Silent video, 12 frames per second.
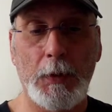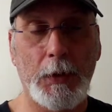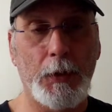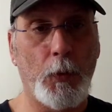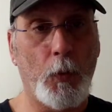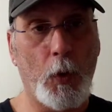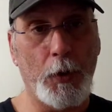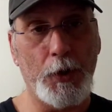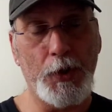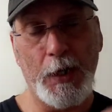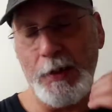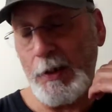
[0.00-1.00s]
Did the water
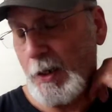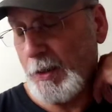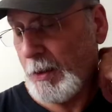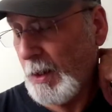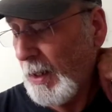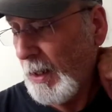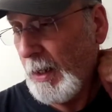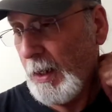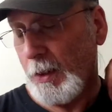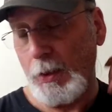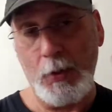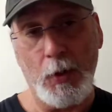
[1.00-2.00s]
change, because
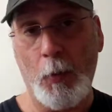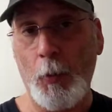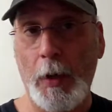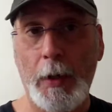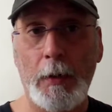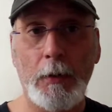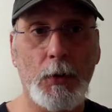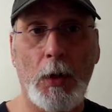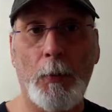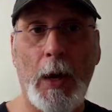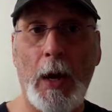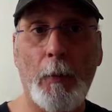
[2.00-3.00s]

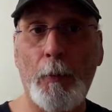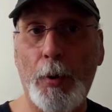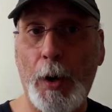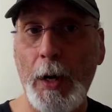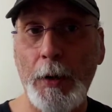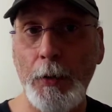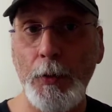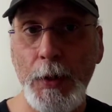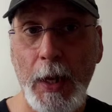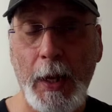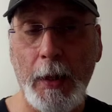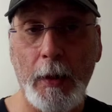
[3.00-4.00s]
somehow, brand new
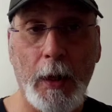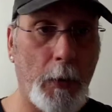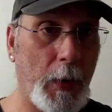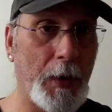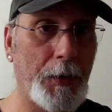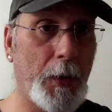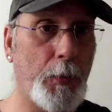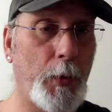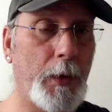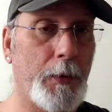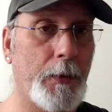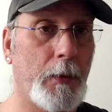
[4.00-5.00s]
tank, I wound up
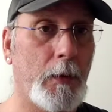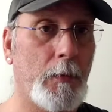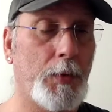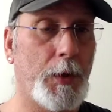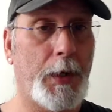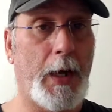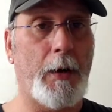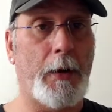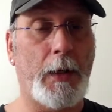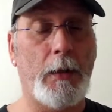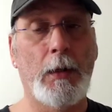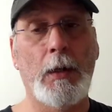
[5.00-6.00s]
with
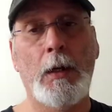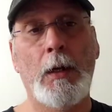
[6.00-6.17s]
planaria.